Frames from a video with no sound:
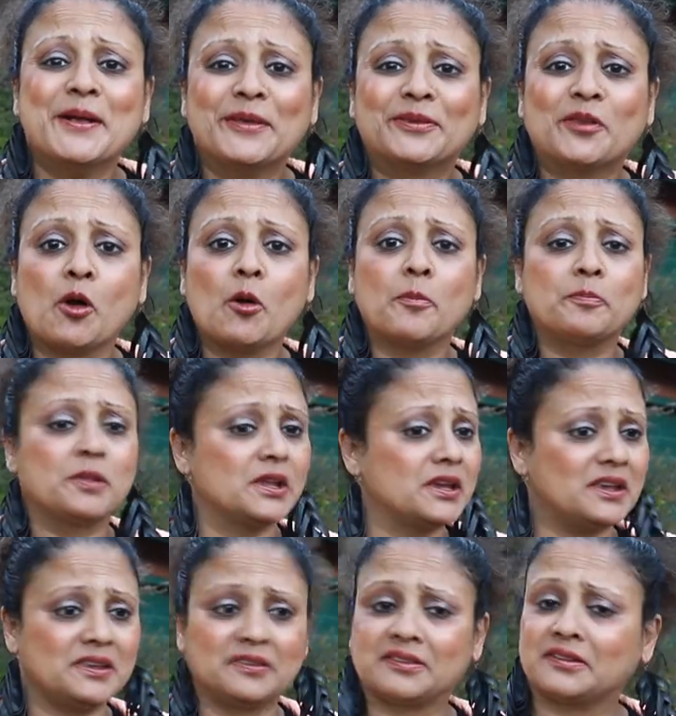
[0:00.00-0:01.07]
So
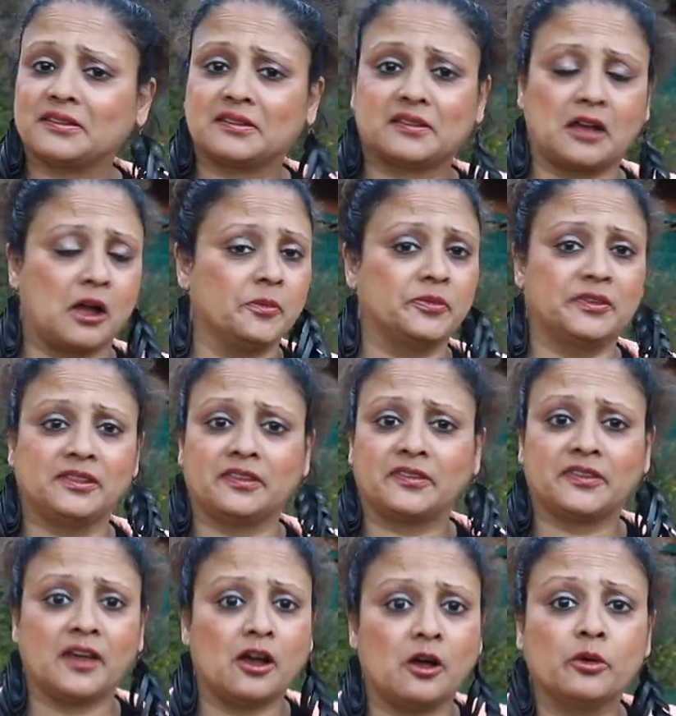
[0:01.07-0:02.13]
please come see
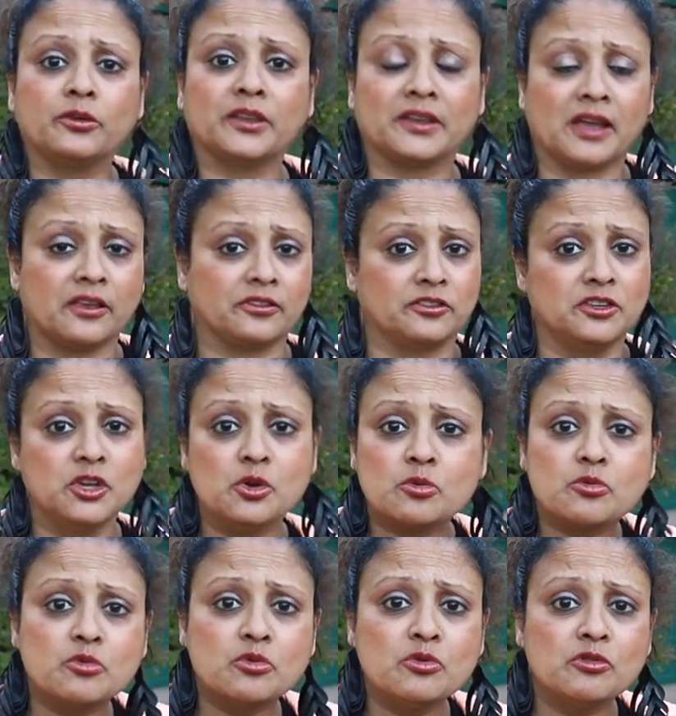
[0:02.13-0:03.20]
this house. It has new
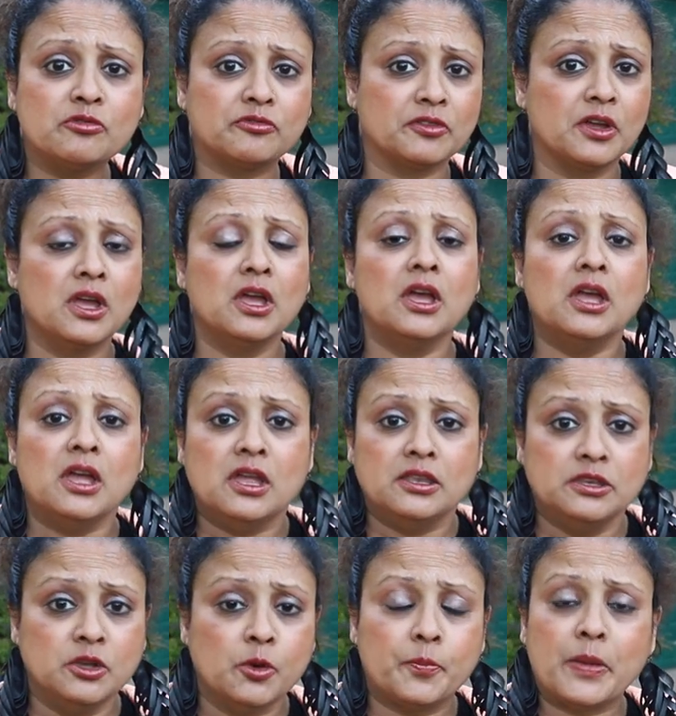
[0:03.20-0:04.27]
roof,
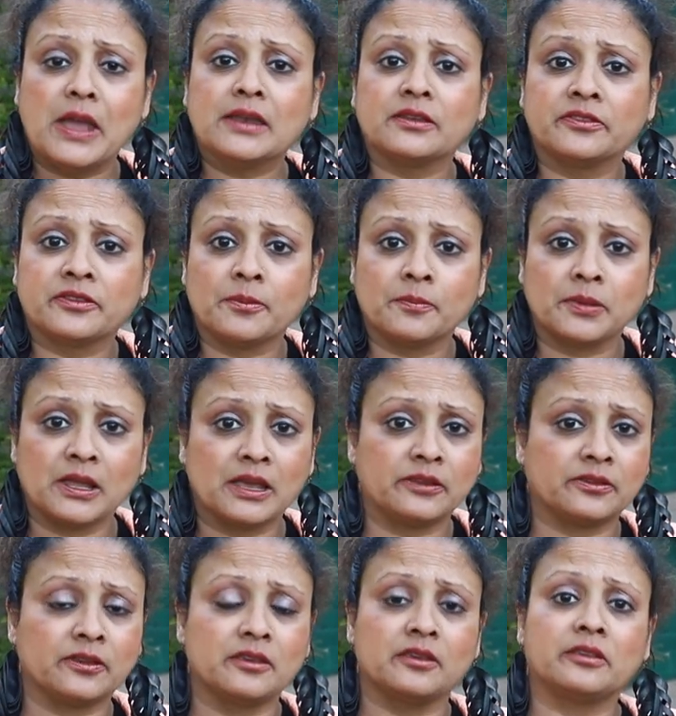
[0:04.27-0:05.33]
new paint in some
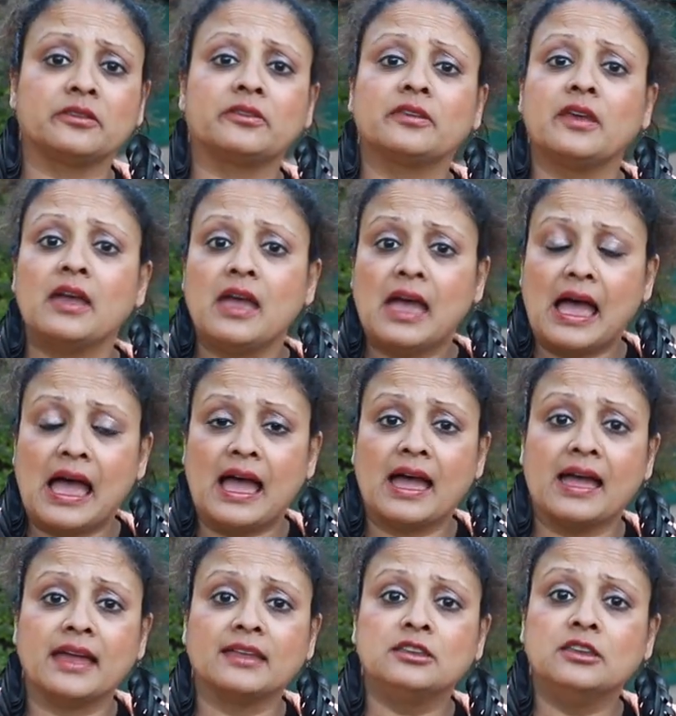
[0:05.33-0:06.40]
places
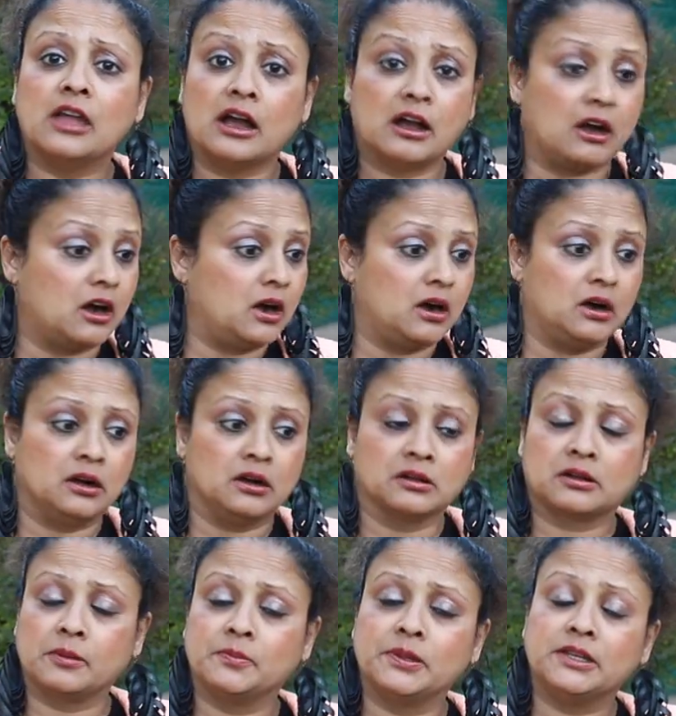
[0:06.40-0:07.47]
and uh,
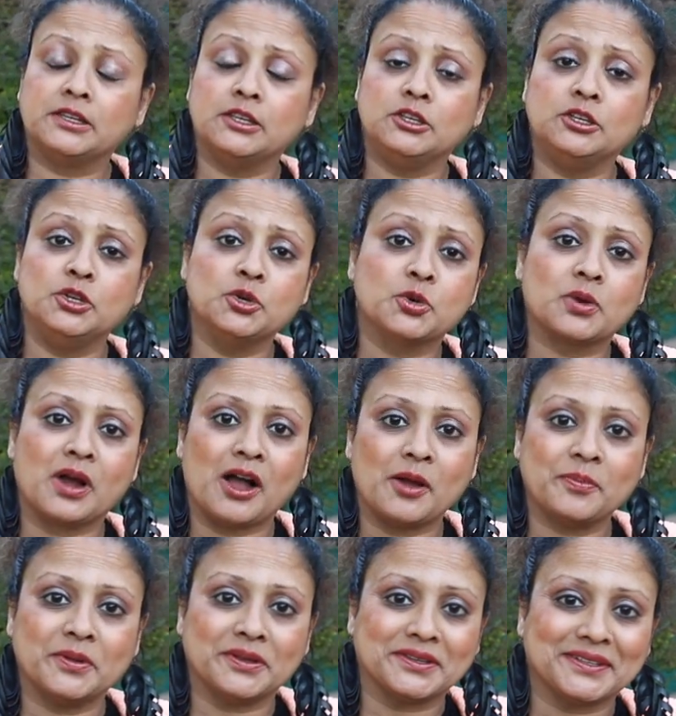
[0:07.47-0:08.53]
completely new
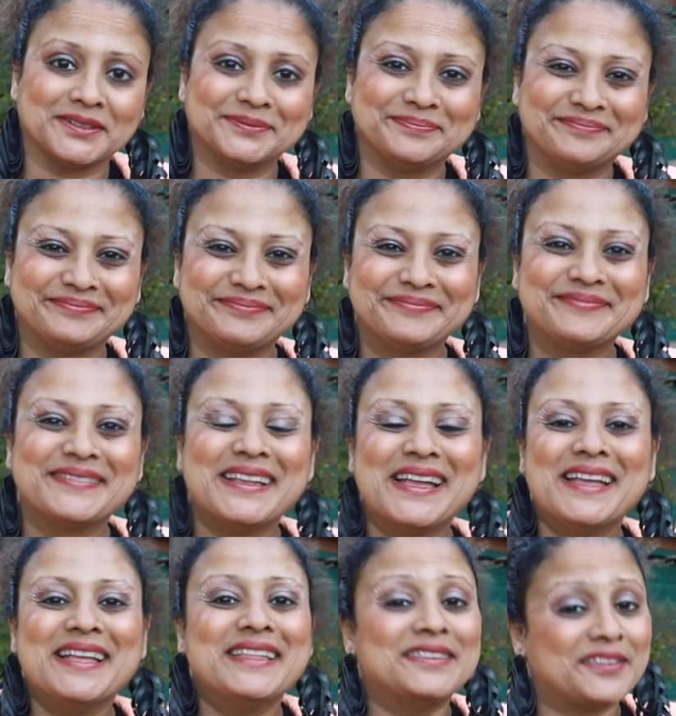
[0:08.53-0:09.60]
carpet.
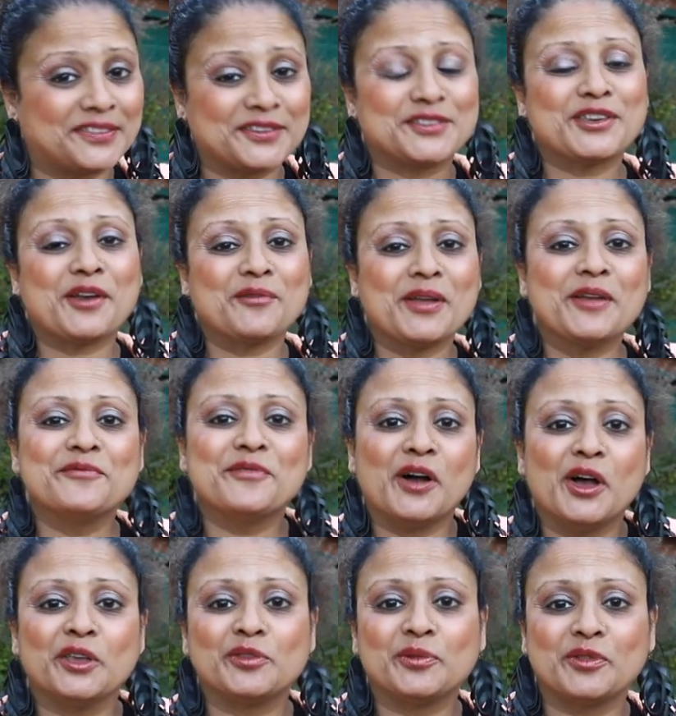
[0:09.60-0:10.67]
This is Cheryllyne
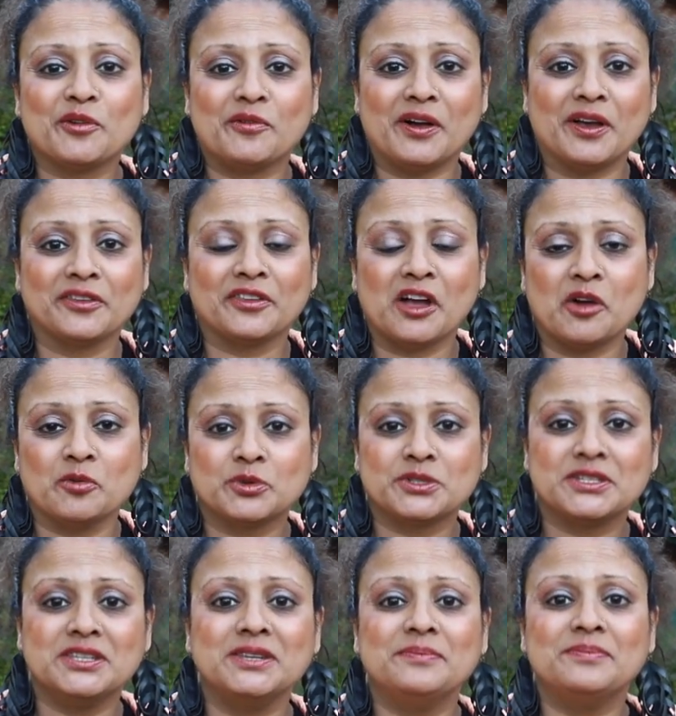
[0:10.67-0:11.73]
Vaz with the Vaz Harwood
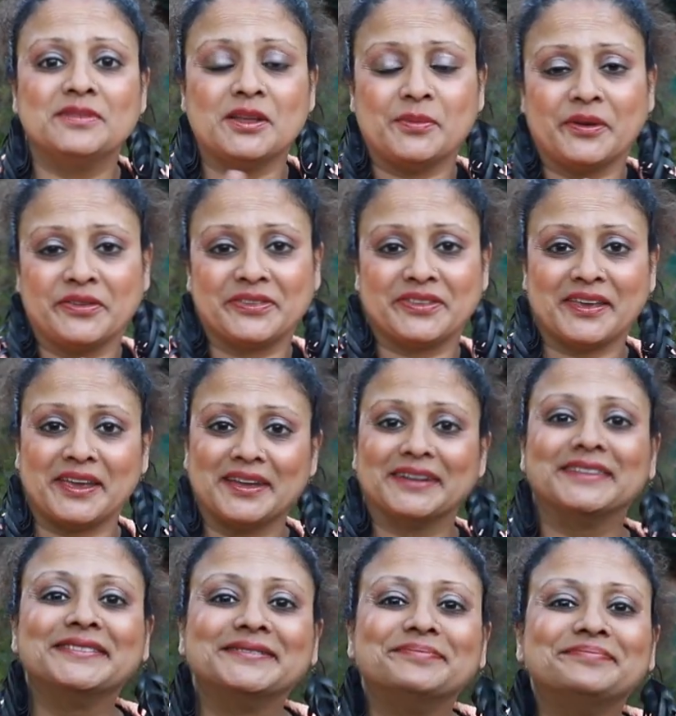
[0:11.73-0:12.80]
team. Namaste.